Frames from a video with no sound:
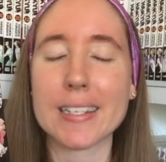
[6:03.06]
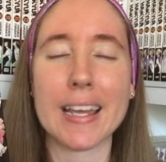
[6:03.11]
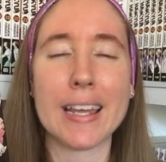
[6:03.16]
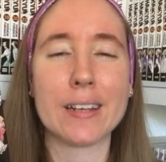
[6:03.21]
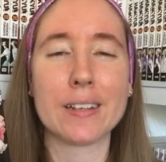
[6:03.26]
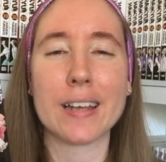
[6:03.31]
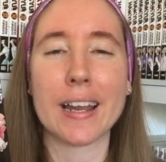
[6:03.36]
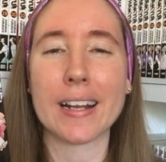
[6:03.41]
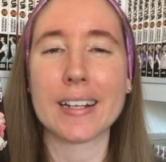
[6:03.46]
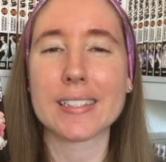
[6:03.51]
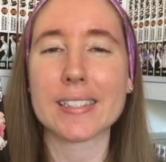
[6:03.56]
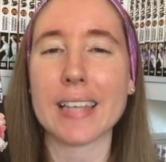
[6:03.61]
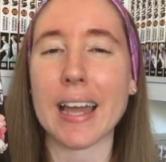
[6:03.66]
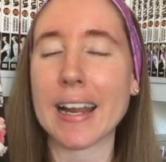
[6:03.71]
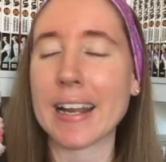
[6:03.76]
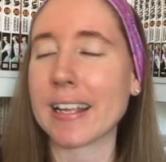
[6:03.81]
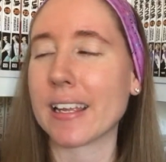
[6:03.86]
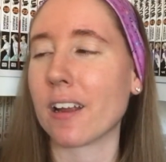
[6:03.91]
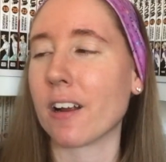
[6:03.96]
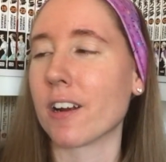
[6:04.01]
and
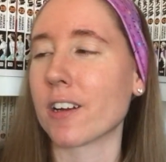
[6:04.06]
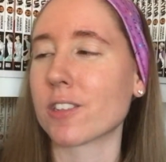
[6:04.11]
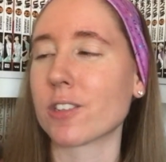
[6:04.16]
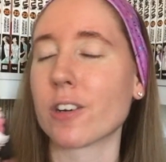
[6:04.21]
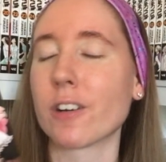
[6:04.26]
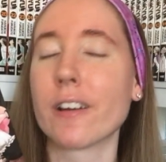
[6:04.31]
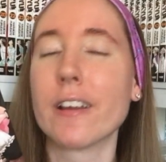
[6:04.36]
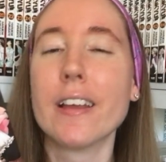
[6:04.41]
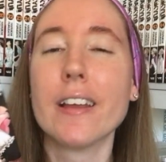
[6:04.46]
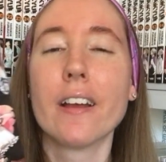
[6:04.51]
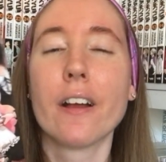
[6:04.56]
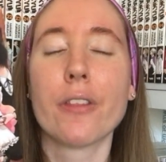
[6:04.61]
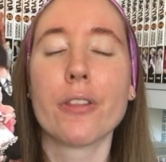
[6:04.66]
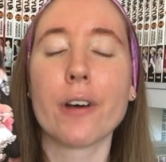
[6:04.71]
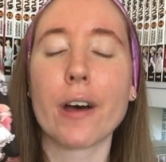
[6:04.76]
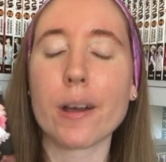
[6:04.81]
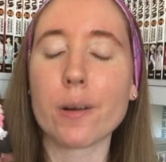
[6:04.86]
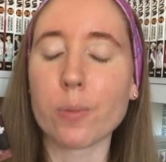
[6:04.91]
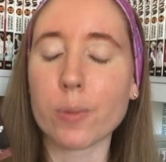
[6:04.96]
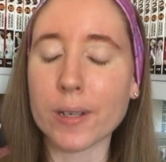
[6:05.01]
exciting character, though
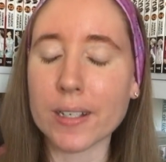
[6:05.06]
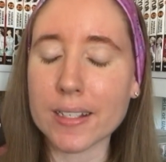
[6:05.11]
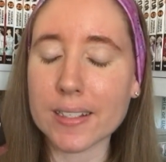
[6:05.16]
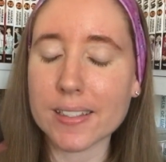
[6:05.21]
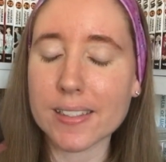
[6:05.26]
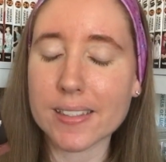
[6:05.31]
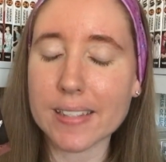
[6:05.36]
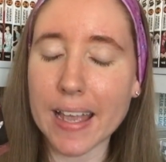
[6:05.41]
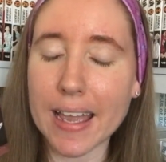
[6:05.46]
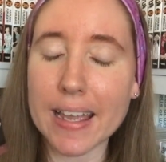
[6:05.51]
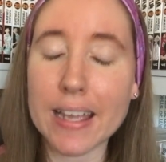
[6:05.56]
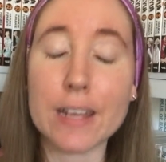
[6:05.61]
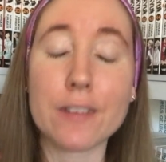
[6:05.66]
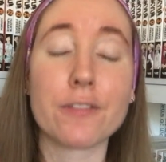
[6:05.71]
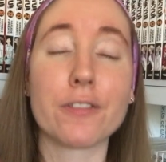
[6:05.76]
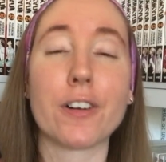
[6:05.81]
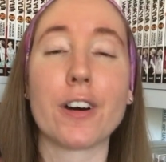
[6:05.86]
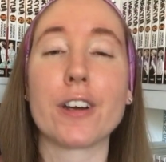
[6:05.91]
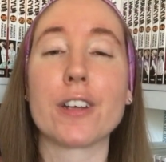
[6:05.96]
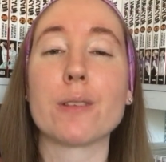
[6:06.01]
I will say
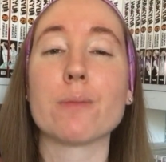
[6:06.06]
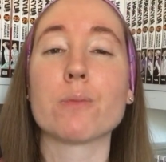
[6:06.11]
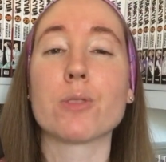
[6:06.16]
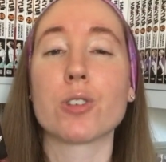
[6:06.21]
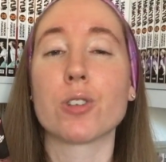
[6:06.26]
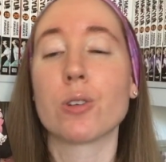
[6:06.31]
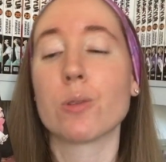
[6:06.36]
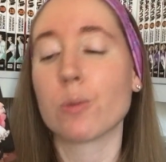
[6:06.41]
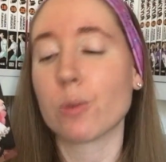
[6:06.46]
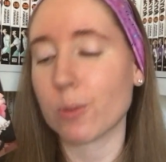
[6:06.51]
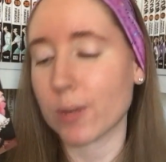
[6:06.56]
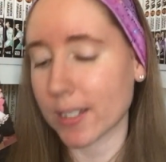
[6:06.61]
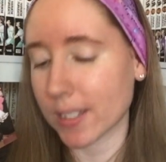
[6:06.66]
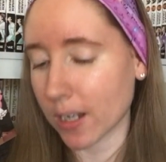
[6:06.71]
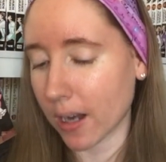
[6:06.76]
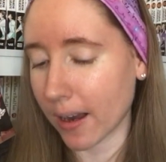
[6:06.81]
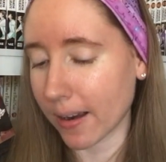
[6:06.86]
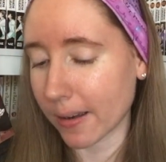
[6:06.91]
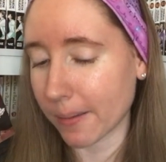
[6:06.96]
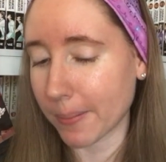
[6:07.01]
in Volume 2 when we
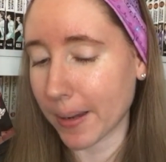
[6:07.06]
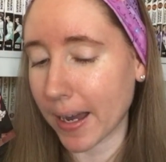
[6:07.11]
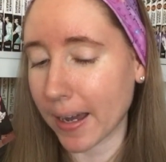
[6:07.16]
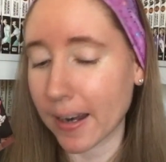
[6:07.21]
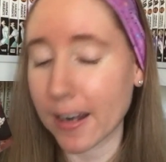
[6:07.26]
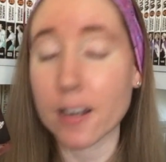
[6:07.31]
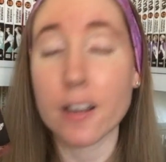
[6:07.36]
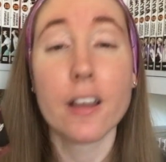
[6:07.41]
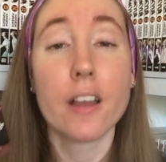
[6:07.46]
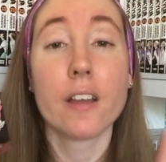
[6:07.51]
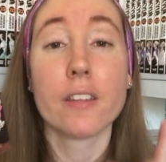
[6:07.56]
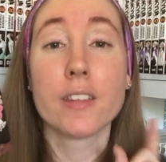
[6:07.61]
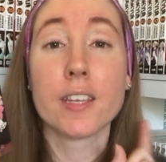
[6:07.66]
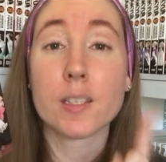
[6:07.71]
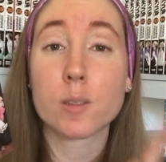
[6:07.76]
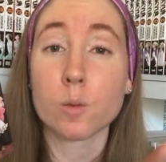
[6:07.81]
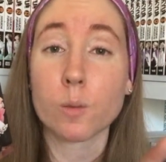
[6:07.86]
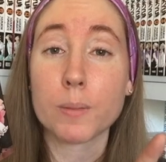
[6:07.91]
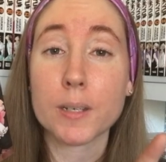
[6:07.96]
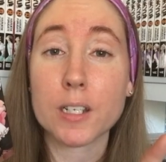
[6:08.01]
talk about it,
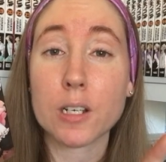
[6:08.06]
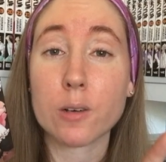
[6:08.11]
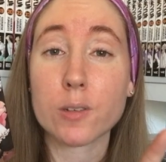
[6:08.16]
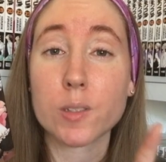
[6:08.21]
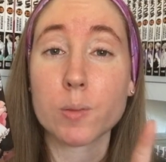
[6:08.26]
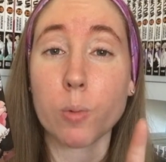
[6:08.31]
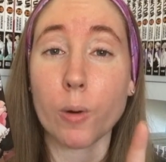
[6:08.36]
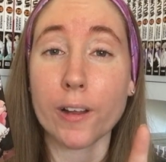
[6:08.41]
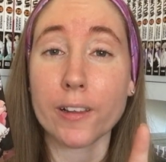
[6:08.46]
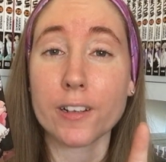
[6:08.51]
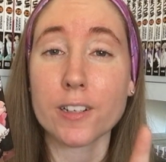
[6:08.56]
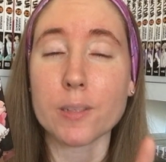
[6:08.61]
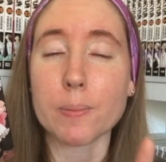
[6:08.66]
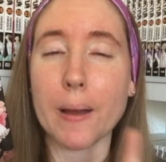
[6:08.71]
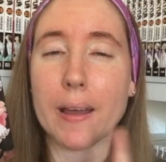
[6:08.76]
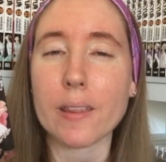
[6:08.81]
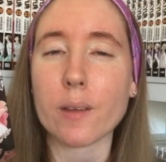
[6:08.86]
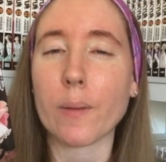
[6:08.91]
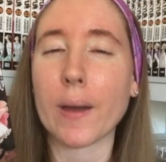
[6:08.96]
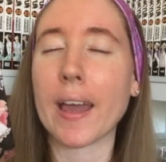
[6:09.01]
this will be no spoilers,
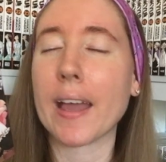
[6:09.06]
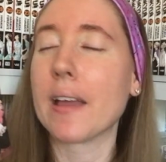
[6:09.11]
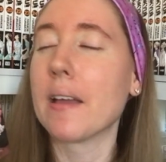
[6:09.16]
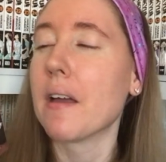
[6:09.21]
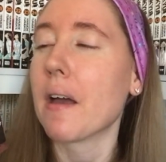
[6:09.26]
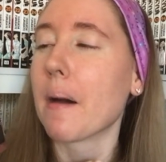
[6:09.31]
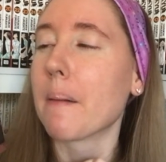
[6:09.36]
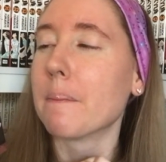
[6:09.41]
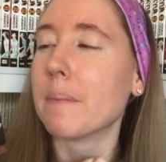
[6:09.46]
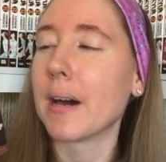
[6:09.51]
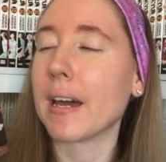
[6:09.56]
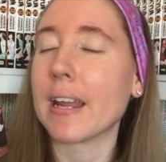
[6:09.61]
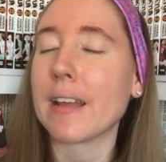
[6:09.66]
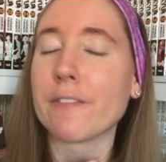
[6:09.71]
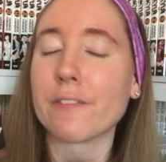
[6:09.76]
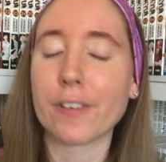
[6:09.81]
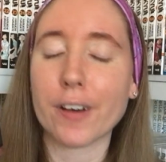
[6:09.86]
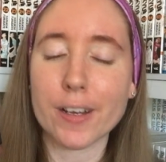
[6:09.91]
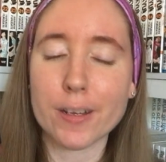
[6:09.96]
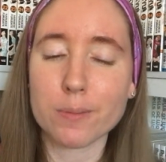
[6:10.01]
by the way, but
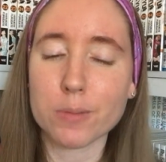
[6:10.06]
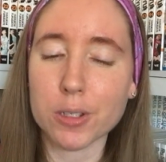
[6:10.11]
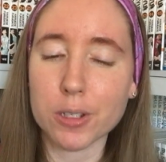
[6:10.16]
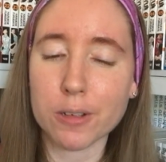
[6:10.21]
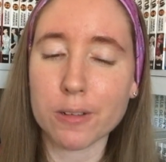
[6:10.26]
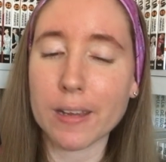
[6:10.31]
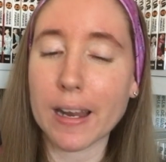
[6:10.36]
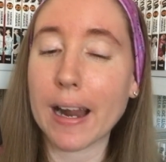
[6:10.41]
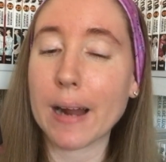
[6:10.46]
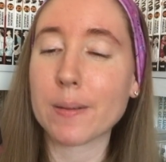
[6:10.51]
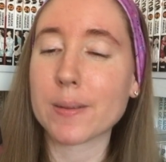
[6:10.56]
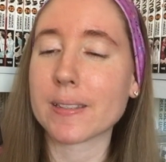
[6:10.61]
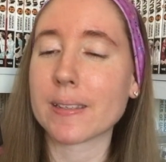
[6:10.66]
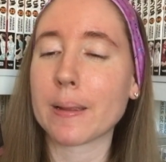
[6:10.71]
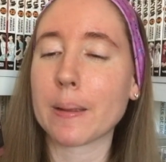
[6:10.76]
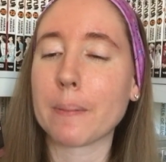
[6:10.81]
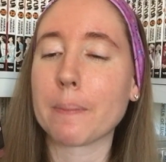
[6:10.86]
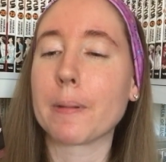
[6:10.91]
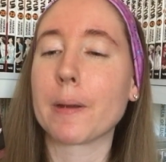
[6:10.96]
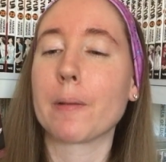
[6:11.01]
in Volume 2 that I was a
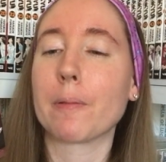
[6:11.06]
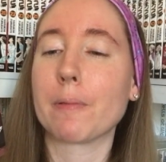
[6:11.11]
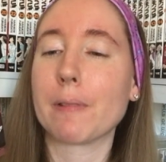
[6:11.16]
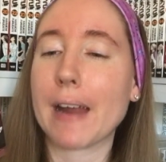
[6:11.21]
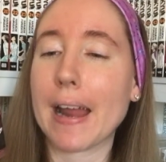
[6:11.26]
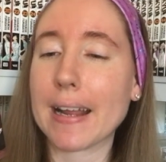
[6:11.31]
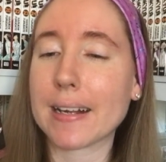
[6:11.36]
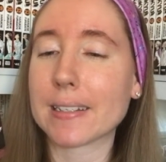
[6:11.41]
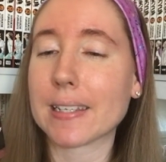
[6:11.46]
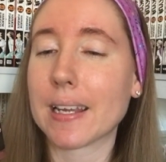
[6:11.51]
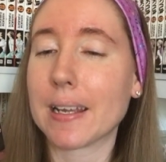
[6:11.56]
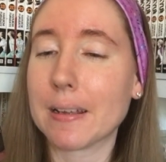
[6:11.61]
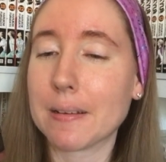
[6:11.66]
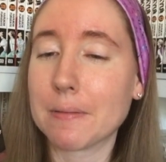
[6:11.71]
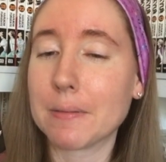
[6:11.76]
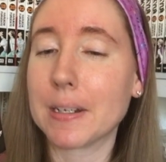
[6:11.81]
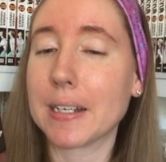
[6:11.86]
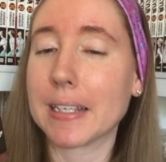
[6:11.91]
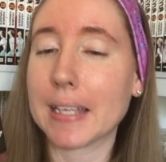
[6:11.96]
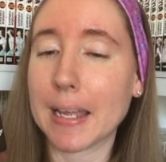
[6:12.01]
little bit wrecked
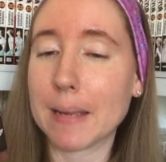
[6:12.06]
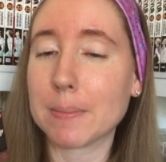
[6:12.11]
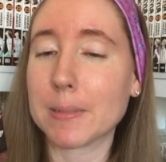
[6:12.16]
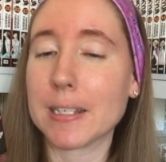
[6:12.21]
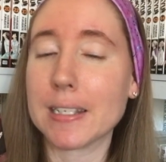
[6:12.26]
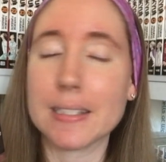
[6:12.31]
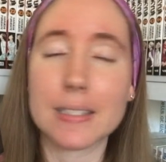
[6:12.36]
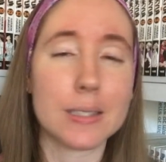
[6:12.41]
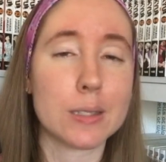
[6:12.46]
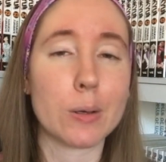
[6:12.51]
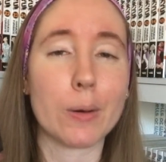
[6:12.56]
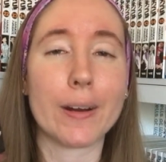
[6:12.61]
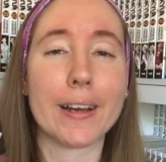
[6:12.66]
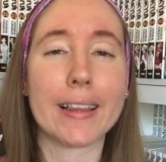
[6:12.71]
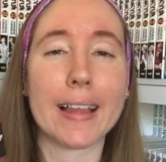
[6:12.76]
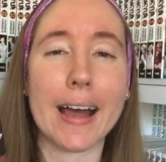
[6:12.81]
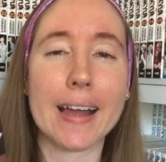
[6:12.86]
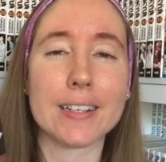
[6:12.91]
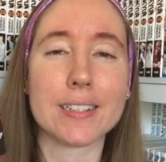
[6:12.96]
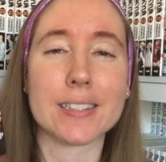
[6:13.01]
when it came to his
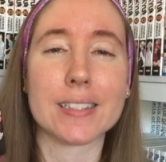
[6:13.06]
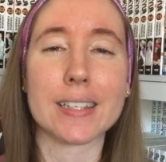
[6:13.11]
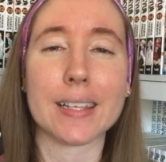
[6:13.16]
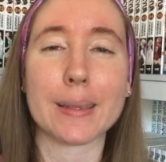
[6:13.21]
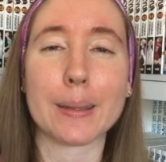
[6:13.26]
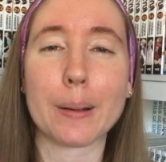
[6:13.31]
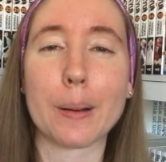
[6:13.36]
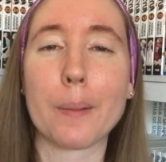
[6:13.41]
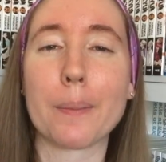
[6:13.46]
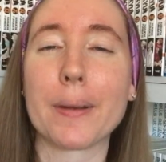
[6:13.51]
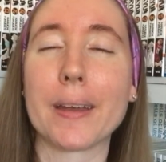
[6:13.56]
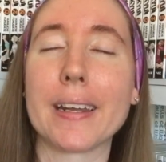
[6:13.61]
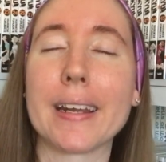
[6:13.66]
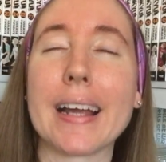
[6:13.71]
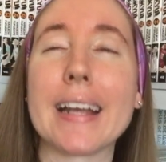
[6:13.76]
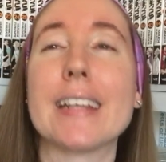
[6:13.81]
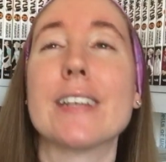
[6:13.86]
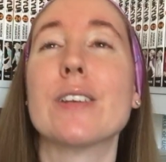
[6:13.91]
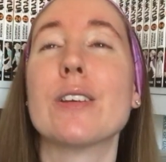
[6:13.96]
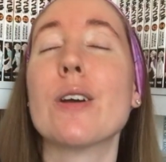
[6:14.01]
storyline, just a little bit, and
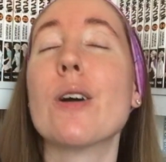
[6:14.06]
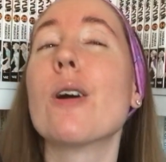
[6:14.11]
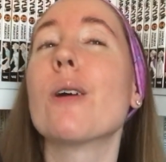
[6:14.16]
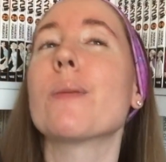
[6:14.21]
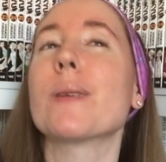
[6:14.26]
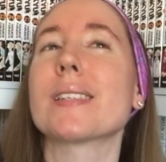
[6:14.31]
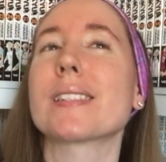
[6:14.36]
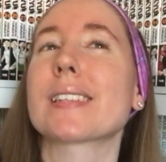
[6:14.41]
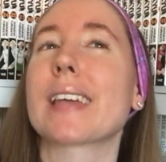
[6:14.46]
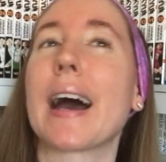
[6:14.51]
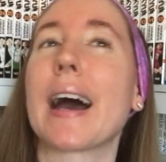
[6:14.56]
I knew it was